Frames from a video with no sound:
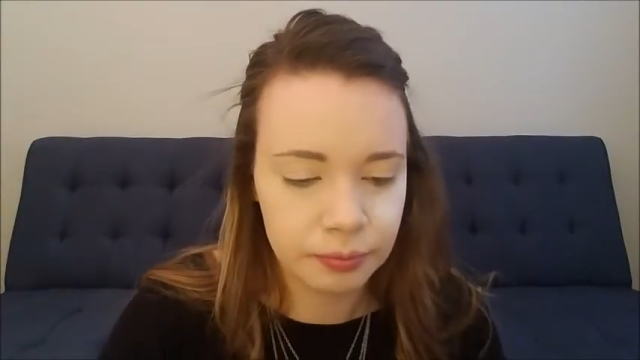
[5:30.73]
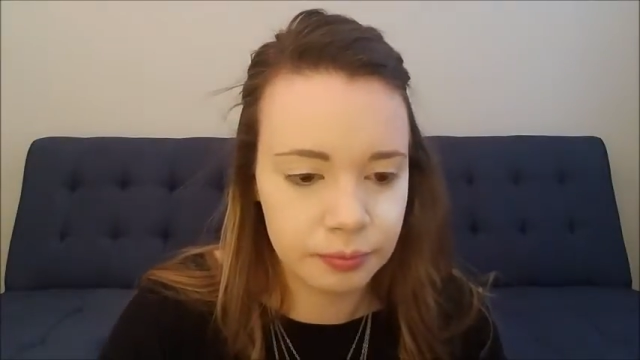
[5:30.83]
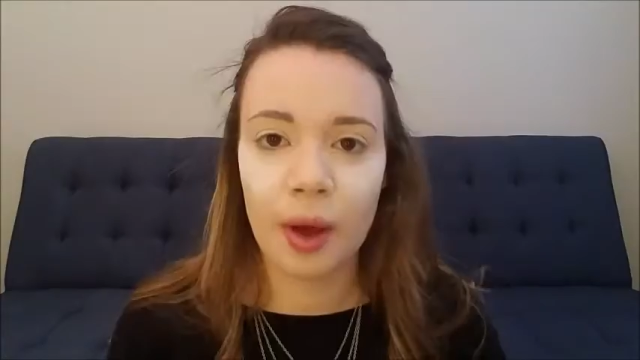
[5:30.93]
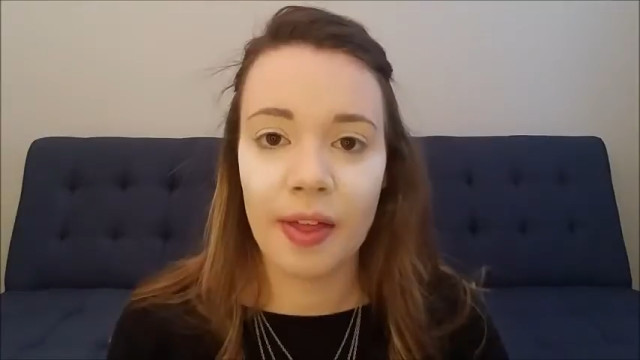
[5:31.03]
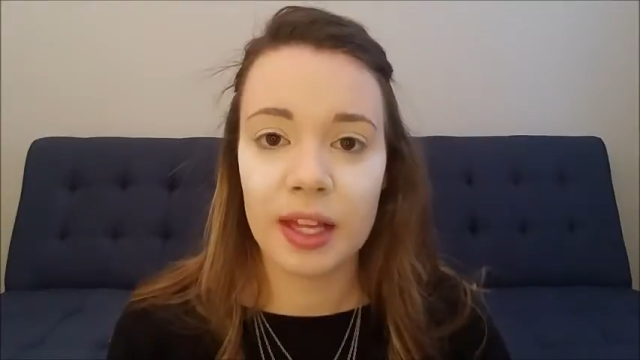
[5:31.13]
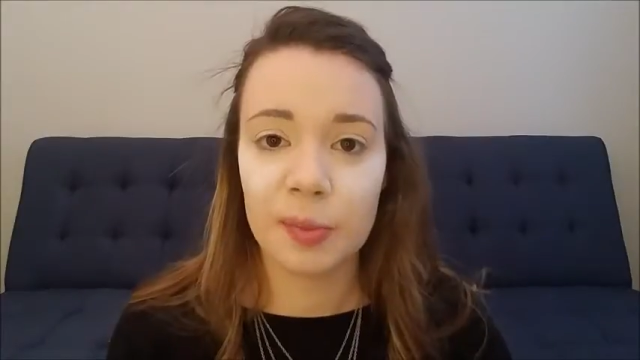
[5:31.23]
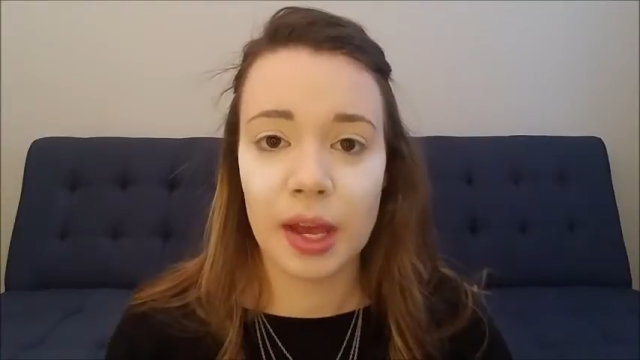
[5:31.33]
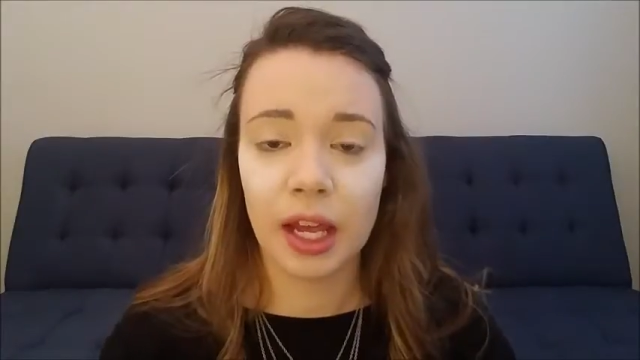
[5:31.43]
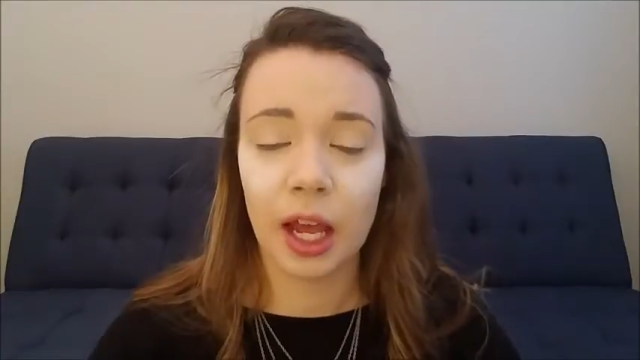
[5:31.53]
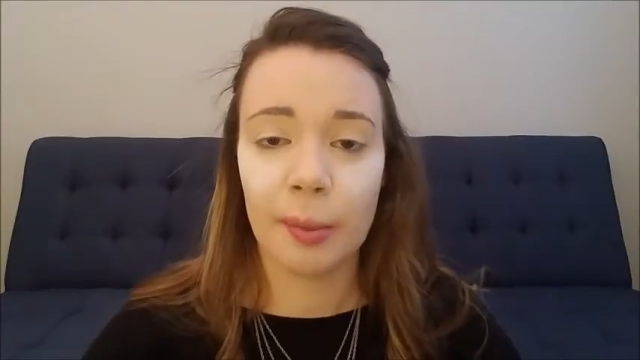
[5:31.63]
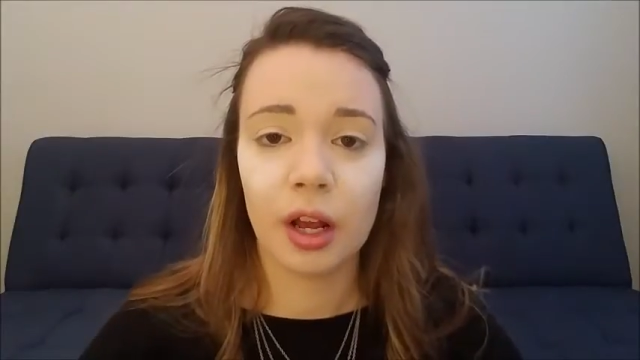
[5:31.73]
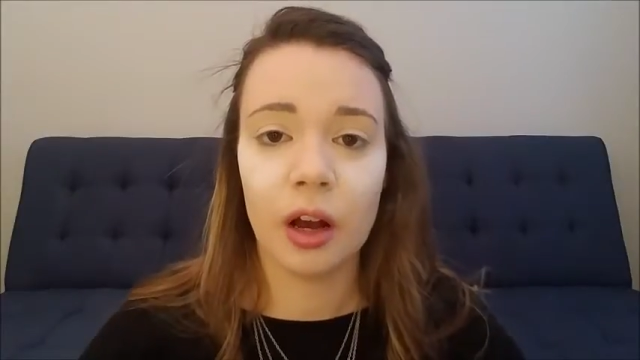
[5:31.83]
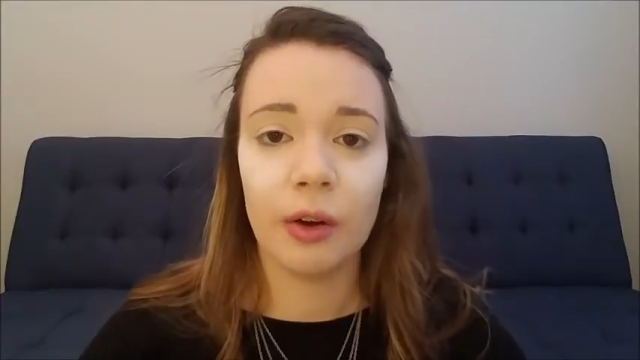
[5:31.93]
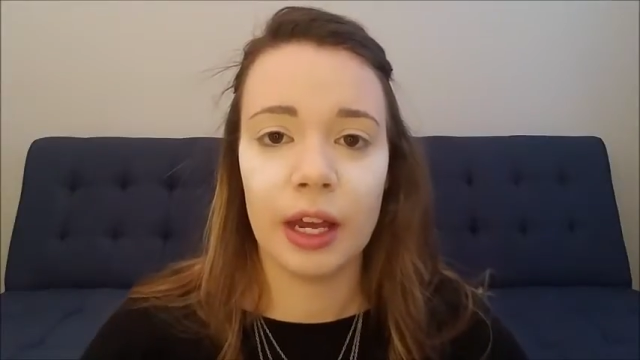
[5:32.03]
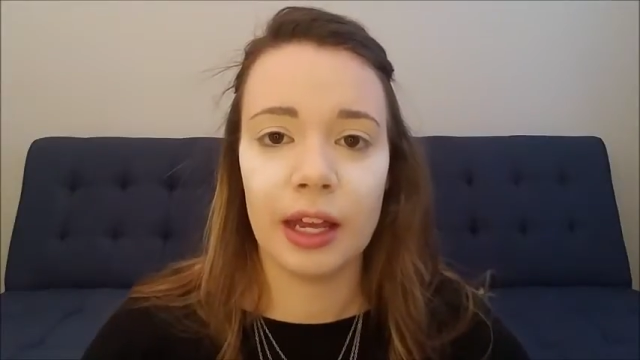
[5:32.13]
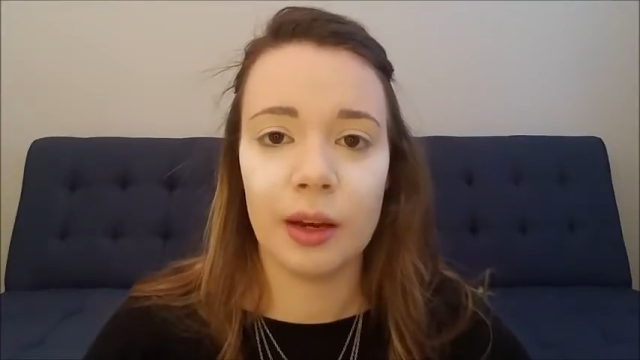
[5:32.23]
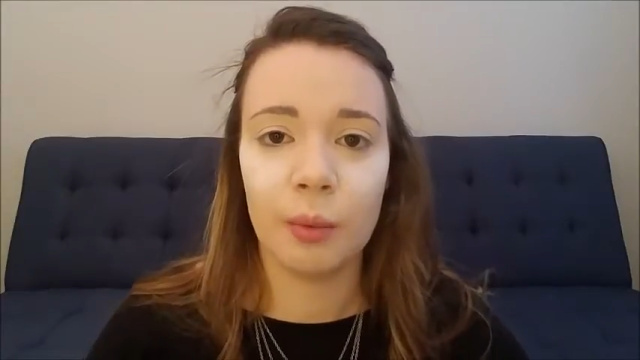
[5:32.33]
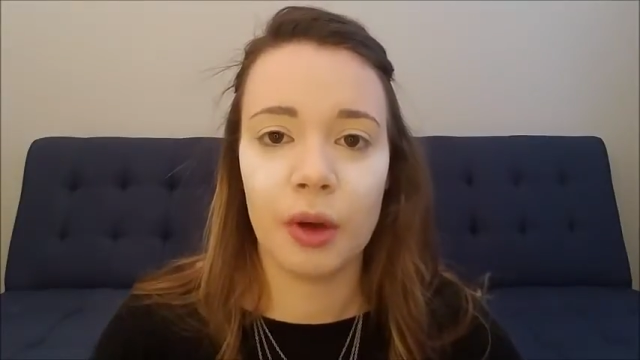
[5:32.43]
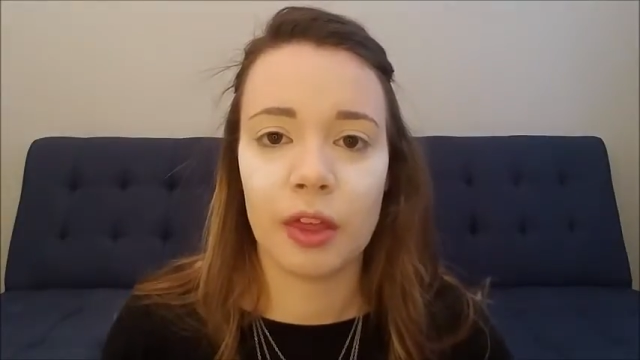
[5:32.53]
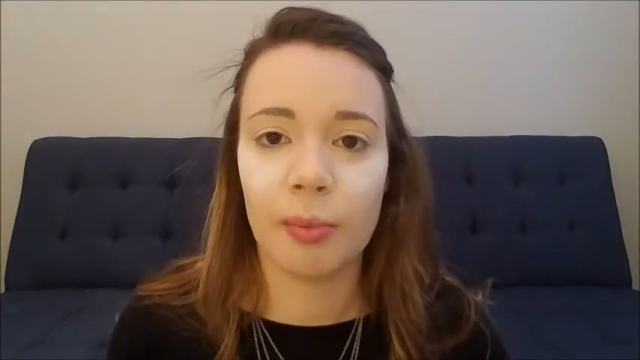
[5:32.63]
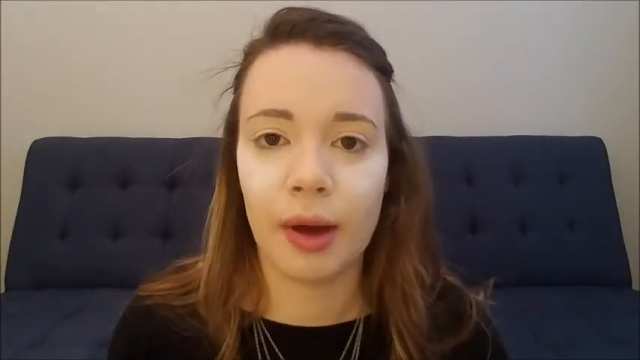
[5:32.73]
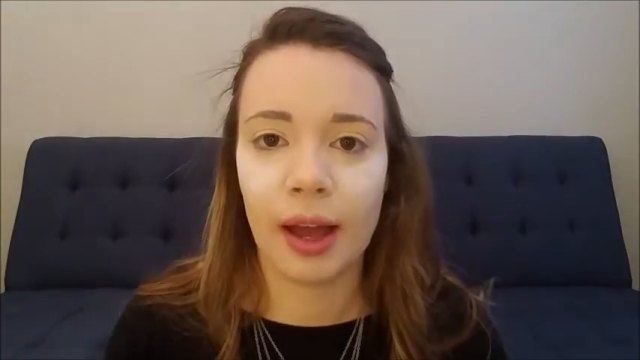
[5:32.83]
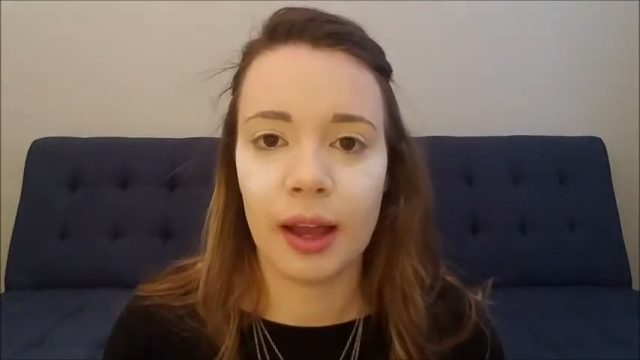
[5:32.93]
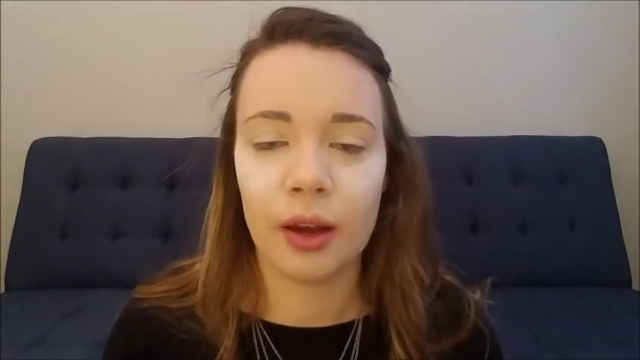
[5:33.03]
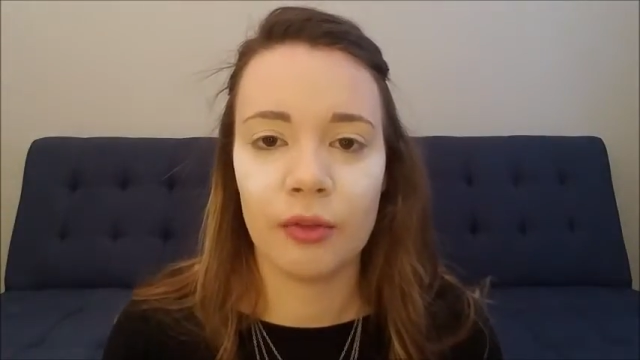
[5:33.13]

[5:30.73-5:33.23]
While that's baking, I'm gonna go in with my